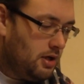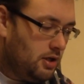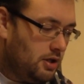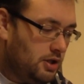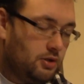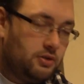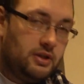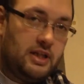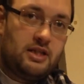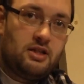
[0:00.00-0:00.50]

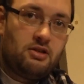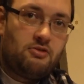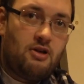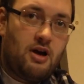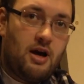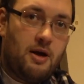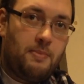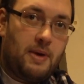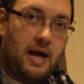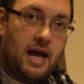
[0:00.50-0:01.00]
You'll need to
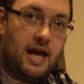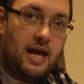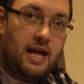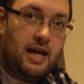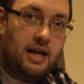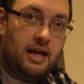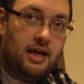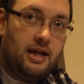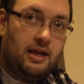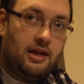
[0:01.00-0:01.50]
grab
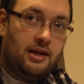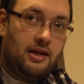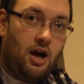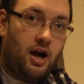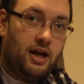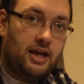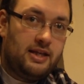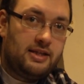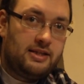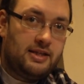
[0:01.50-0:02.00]
a
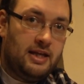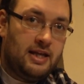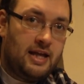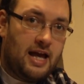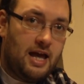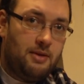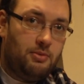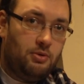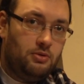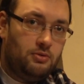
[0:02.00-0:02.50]
IEC
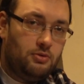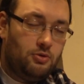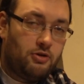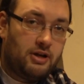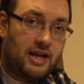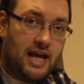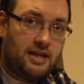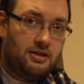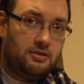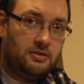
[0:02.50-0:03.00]
cable or a
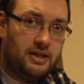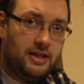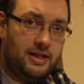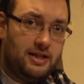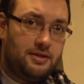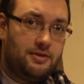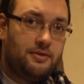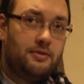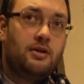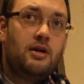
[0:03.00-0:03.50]
kettle
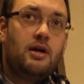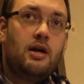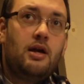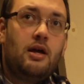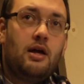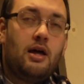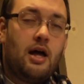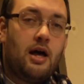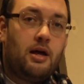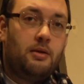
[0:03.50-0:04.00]
lead
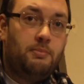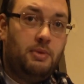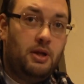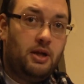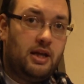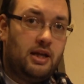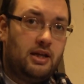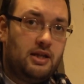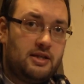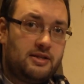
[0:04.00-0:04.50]
and
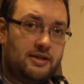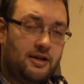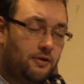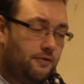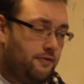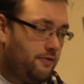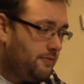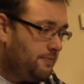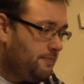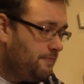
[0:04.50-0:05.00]
plug it in
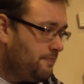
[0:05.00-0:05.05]
yourself.